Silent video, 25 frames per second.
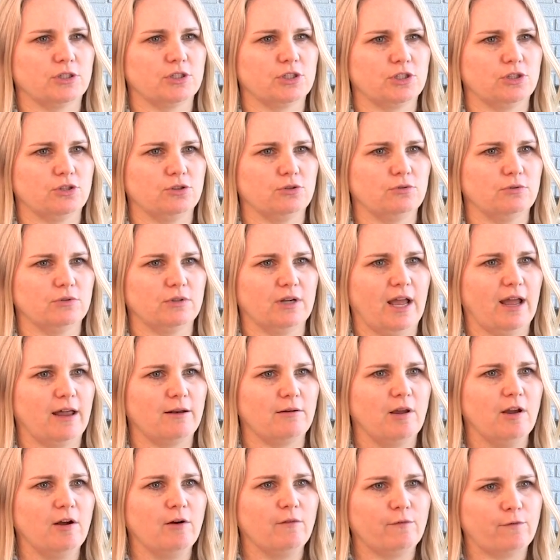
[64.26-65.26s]
a student
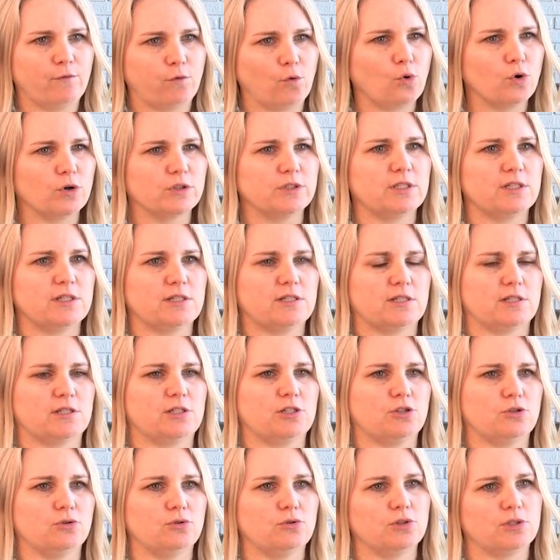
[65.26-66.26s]
and forces a
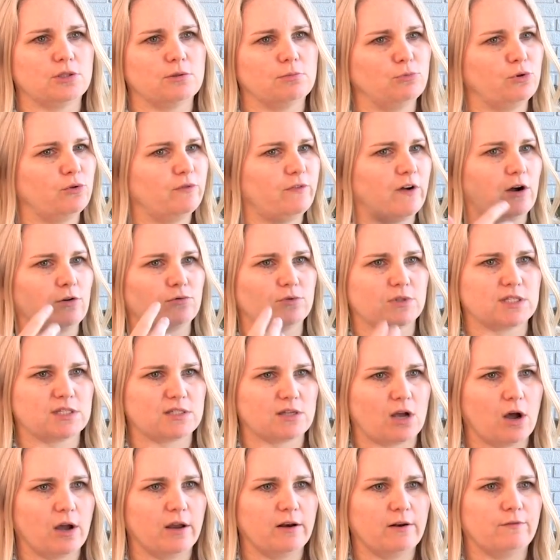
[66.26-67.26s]
student to move
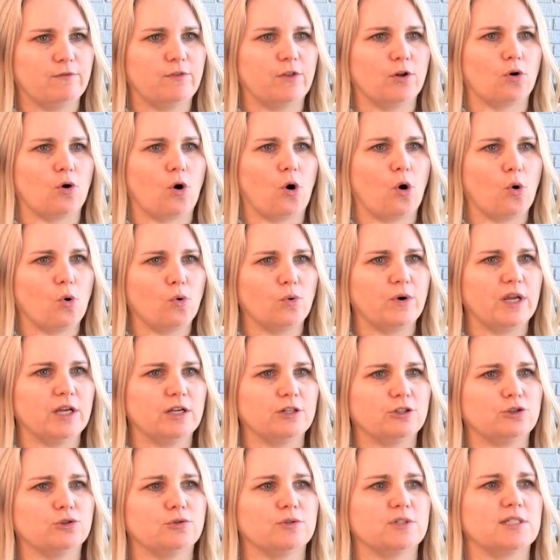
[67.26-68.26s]
outside of their own
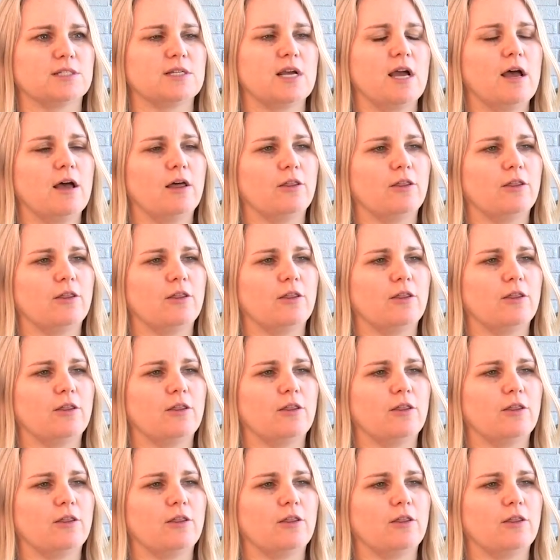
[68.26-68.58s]
interests,